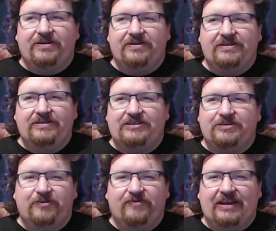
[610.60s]
But
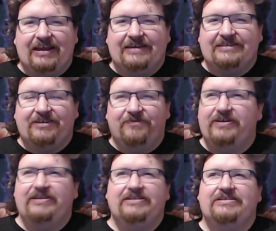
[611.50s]
some of the last
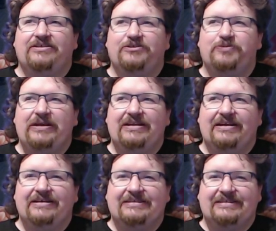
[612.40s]
events, there's been
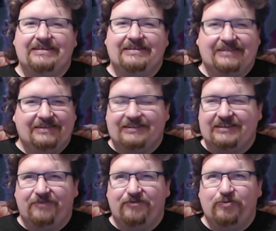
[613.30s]
like 6 and
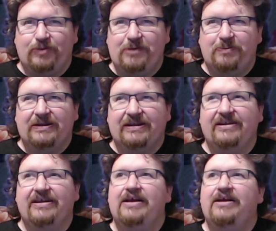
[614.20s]
7 people
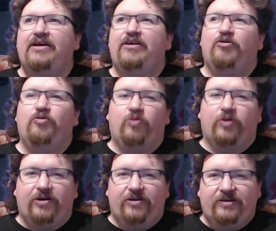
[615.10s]
in
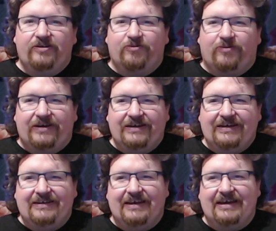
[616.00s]

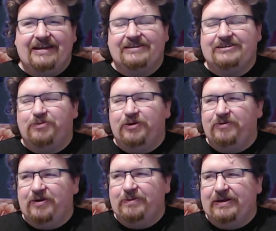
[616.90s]
worldwide, and that's the
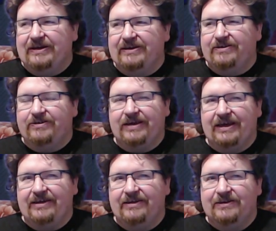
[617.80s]
point where I'm like,
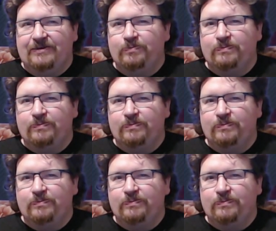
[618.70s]
okay,